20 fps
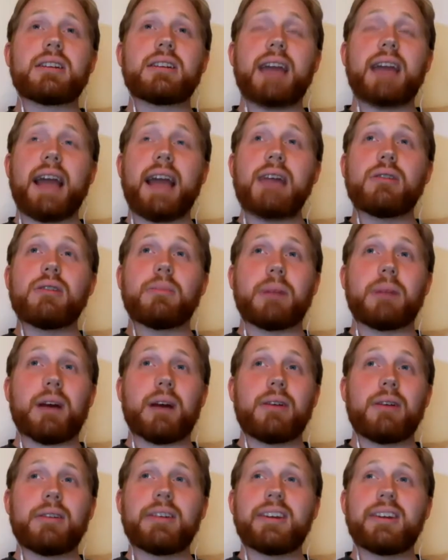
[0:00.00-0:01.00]
care
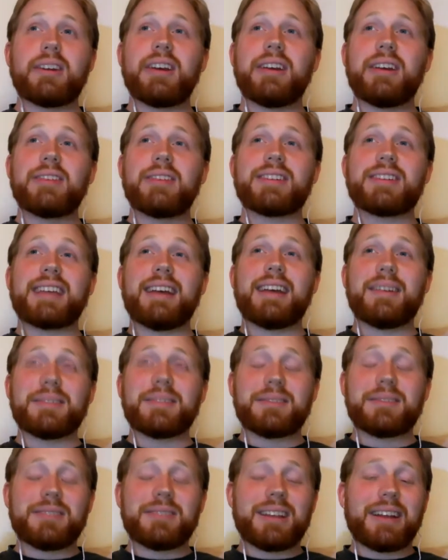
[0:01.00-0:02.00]
about. There's a
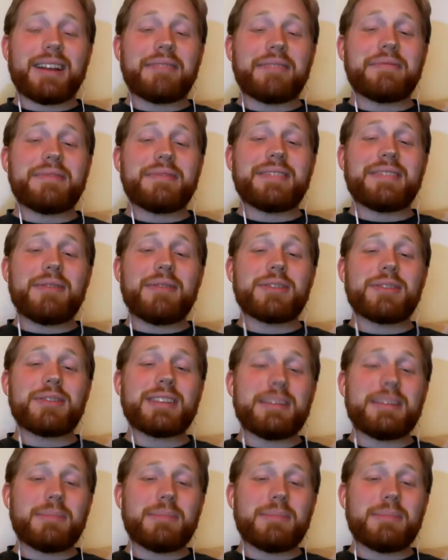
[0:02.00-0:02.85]
character that I've never seen